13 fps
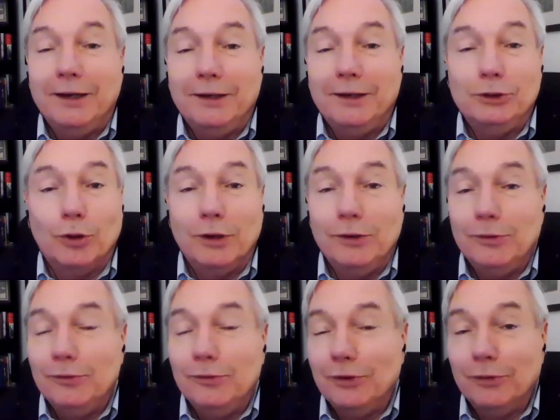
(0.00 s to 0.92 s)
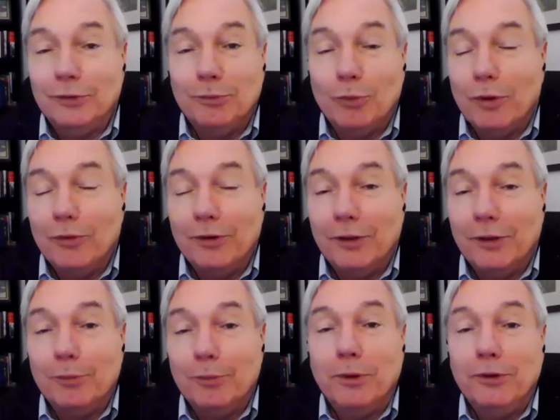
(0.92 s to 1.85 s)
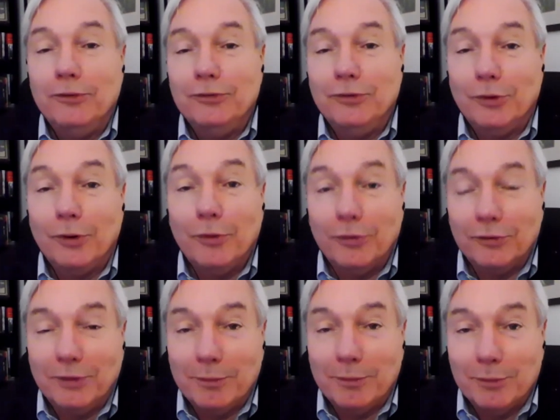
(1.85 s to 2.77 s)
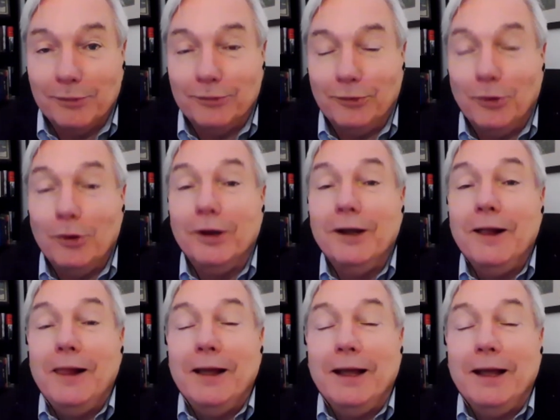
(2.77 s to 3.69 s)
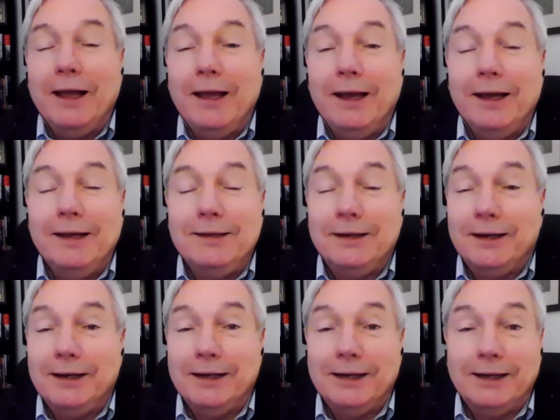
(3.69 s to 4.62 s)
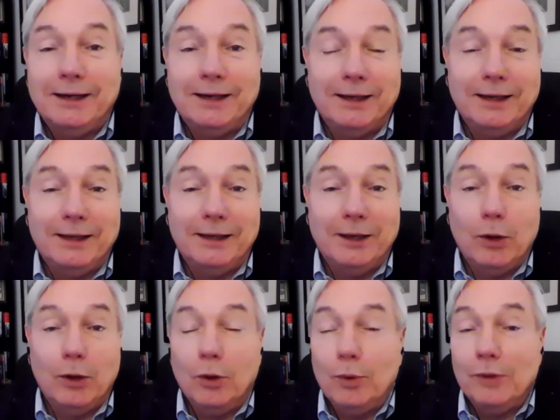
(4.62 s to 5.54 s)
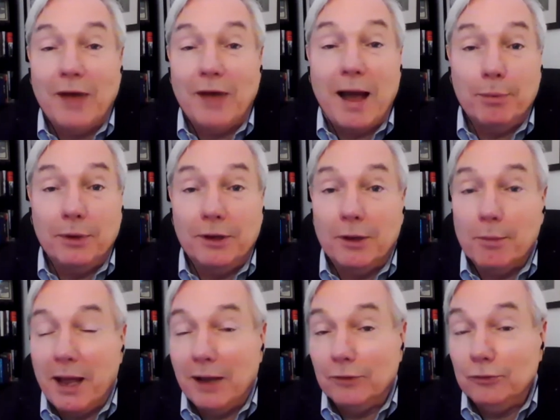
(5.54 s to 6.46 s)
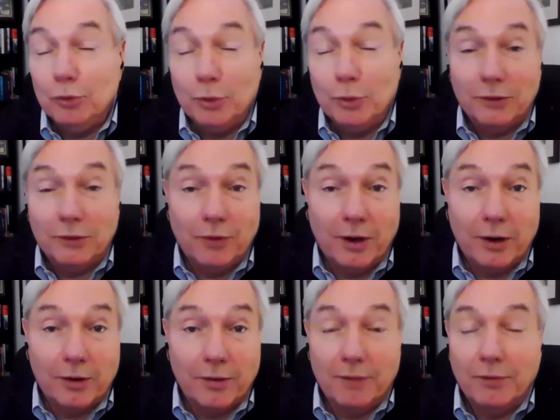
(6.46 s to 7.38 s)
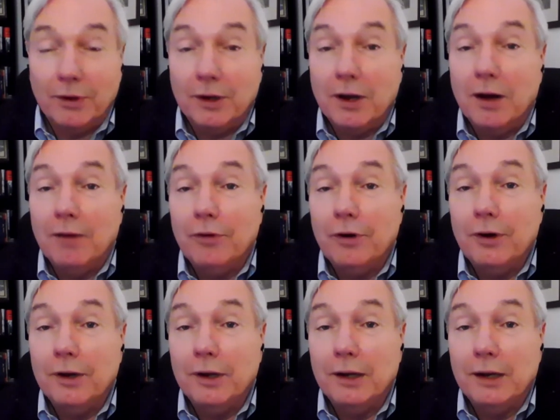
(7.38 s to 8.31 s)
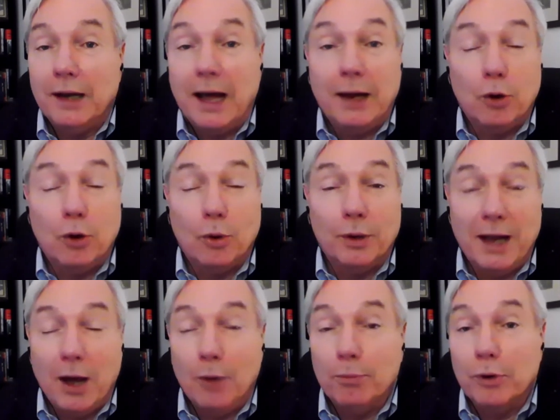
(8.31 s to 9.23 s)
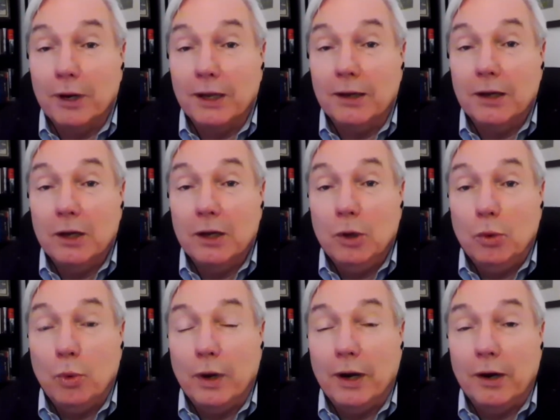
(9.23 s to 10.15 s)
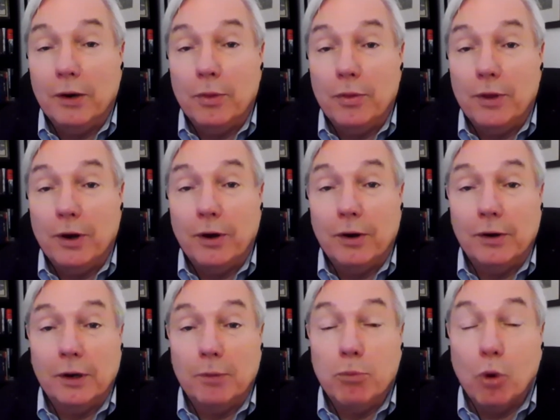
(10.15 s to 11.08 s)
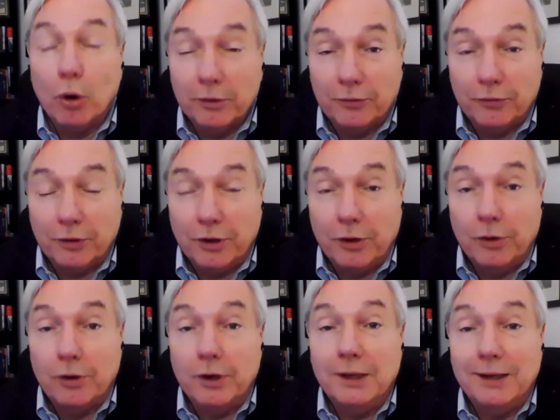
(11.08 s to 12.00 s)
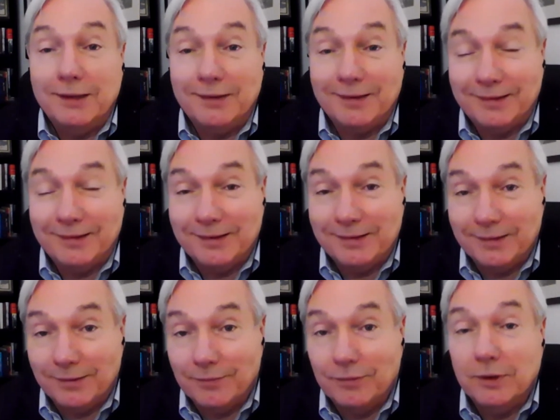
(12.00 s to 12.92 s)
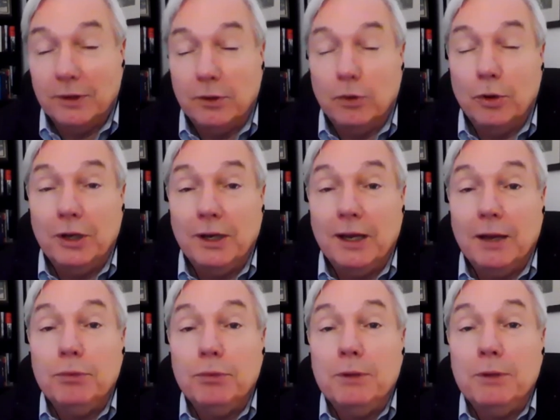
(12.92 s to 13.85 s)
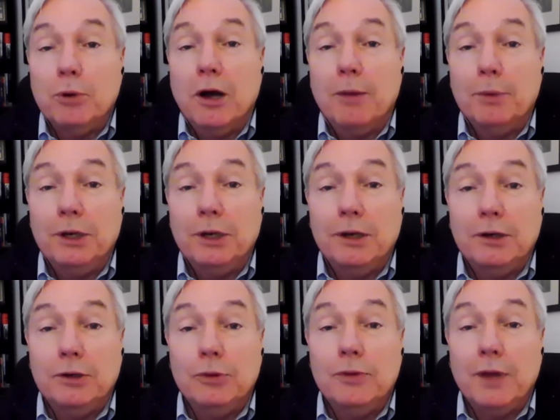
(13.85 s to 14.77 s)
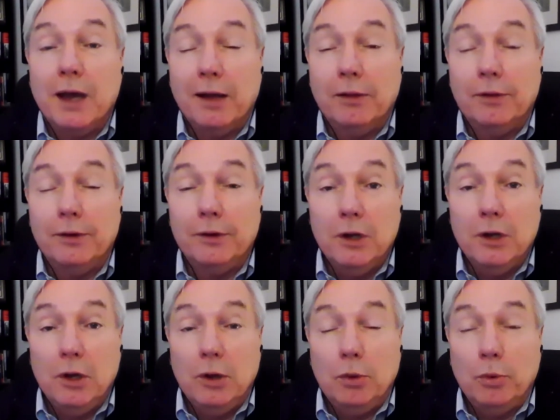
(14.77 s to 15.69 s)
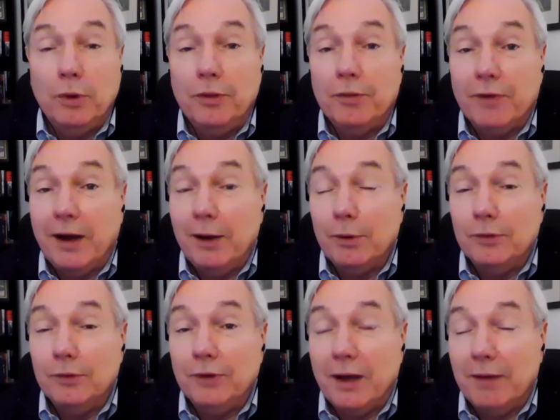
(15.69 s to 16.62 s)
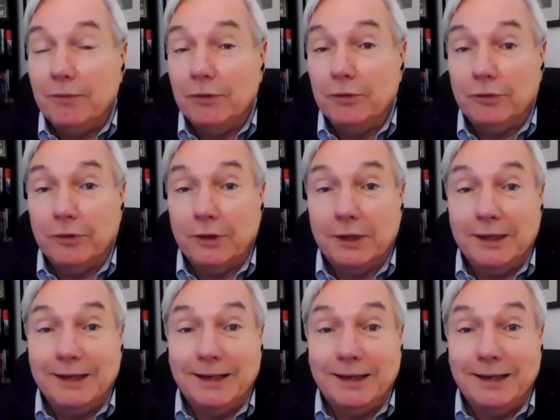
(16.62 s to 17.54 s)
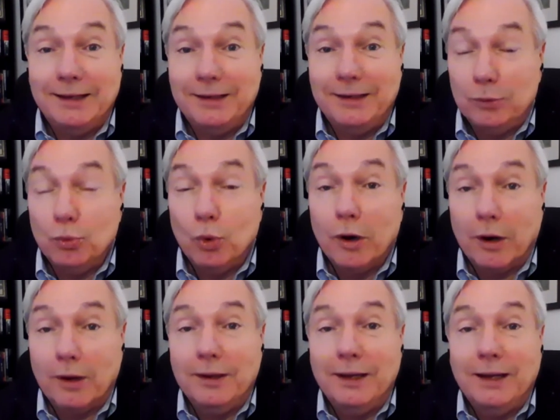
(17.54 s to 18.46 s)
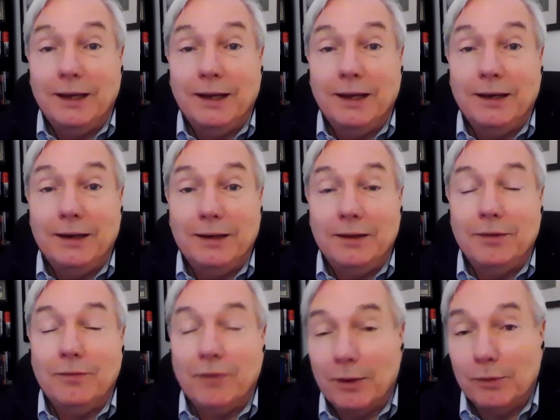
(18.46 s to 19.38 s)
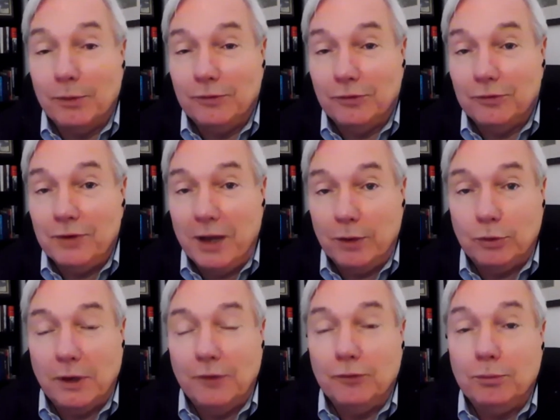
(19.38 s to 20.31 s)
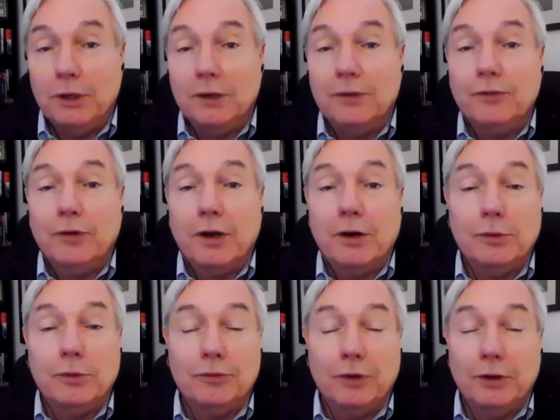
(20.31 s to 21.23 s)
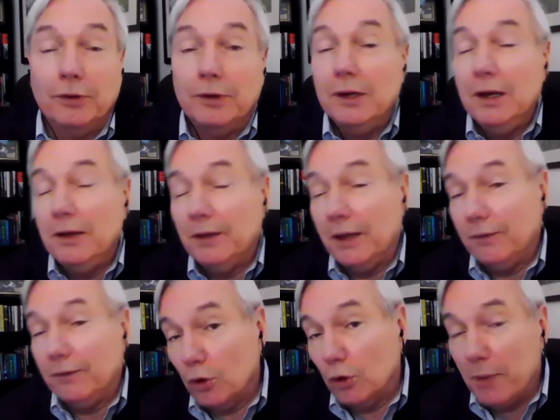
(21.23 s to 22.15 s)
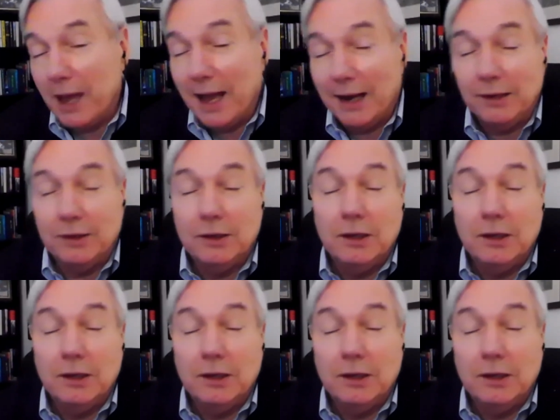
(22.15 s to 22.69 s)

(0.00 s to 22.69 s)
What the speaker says: enjoy New Zealand more than other places in the earth except Minnesota. And, look what's happened in the past 2 weeks there. They've uncovered an ongoing outbreak where their border security, in the sense of looking at people coming into the island with the virus, obviously didn't work. And the virus is now transmitted inside of New Zealand. They have to go back and,